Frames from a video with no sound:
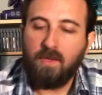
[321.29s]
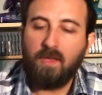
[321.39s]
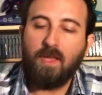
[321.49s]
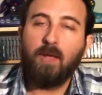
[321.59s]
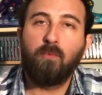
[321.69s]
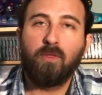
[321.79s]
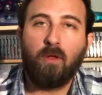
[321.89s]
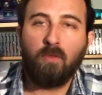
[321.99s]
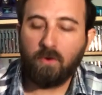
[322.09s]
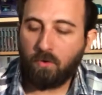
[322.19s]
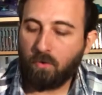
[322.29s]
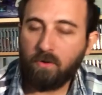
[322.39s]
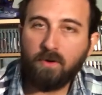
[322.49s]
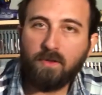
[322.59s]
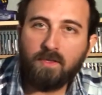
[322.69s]
Came with all the
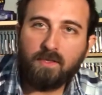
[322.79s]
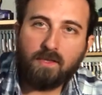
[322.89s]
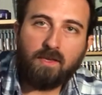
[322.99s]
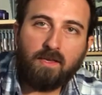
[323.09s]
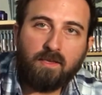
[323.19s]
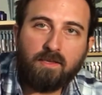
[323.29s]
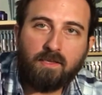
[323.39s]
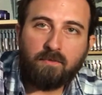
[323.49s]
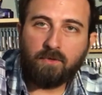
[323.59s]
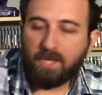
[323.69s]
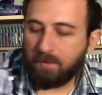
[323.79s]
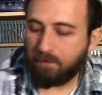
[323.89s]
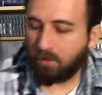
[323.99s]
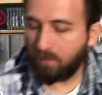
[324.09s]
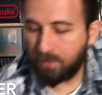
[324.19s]
cords, a silver
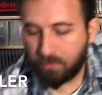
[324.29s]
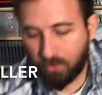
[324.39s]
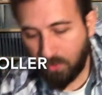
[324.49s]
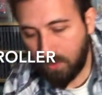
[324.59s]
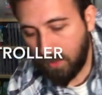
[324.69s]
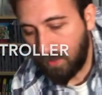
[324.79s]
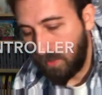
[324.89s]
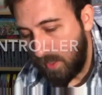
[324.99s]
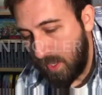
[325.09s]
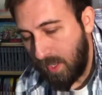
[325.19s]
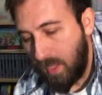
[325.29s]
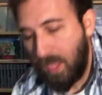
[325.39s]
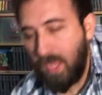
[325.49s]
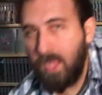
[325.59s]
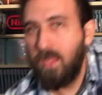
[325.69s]
GameCube controller,
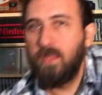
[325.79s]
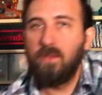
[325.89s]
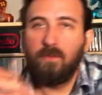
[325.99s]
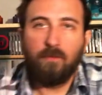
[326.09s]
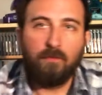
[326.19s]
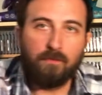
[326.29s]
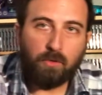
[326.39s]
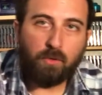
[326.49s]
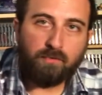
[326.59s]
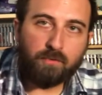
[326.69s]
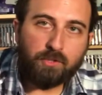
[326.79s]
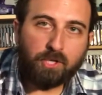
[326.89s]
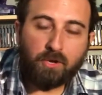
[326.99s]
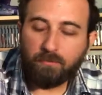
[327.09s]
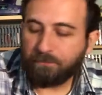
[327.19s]
and Viewtiful
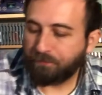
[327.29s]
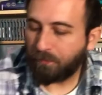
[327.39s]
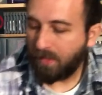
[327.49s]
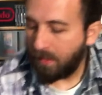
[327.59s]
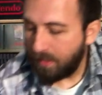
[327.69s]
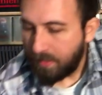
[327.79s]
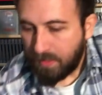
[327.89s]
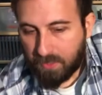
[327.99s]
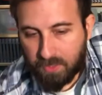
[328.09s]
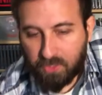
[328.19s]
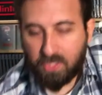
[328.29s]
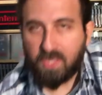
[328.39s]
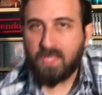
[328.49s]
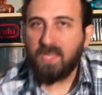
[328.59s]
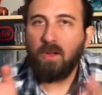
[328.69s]
Joe. She
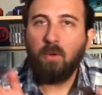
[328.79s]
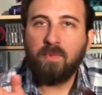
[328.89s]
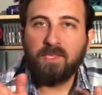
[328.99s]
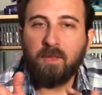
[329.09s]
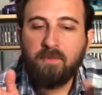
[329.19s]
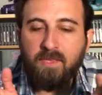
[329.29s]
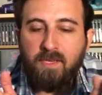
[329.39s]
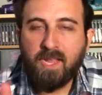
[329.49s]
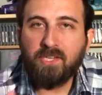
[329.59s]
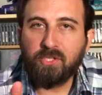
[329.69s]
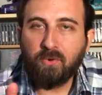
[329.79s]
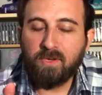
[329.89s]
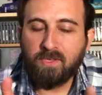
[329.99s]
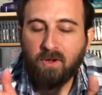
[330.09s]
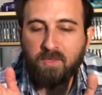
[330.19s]
then opens up the next drawer
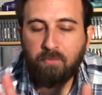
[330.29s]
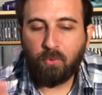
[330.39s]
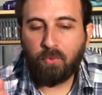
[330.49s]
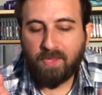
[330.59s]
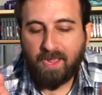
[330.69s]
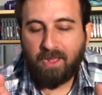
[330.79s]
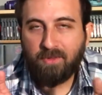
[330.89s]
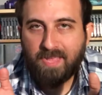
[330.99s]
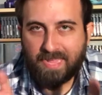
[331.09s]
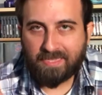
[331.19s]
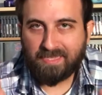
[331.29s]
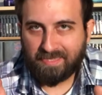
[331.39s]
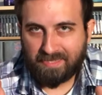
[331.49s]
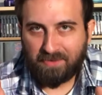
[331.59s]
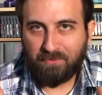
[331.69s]
and starts pulling out
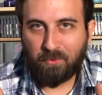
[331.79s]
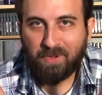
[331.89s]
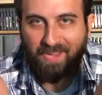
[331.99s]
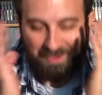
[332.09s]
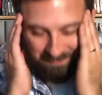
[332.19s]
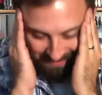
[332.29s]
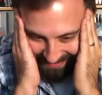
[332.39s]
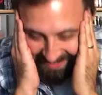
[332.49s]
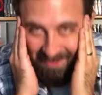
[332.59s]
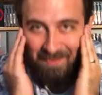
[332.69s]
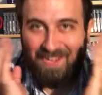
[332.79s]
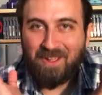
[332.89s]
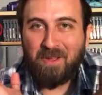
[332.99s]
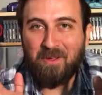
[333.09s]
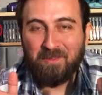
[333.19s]
N64 games, and I'm like,
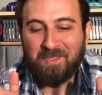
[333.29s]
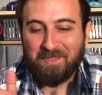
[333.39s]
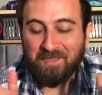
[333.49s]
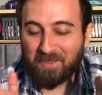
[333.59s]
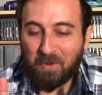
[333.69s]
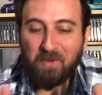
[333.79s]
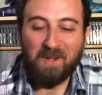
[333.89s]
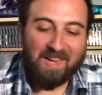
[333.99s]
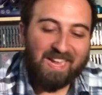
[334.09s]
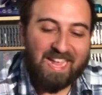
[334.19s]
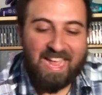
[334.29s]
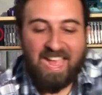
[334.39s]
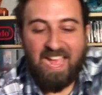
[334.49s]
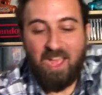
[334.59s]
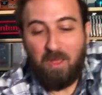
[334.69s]
oh, this is so great.
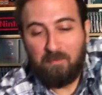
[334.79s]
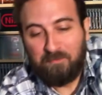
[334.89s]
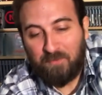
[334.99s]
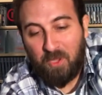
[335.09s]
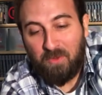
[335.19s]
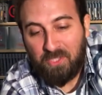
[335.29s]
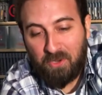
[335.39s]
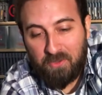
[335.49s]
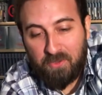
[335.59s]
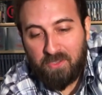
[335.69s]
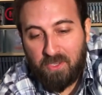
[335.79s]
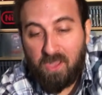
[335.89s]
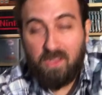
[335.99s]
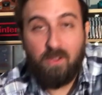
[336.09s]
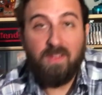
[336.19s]
Um, go and show the,
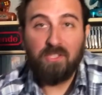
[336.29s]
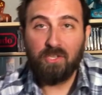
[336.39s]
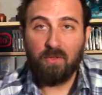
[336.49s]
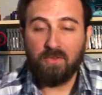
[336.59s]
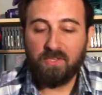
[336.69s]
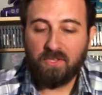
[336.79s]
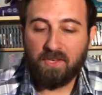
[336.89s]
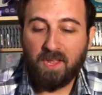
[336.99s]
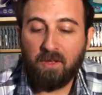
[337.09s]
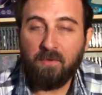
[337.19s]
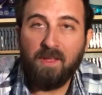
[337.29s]
uh, go ahead and show those to you now.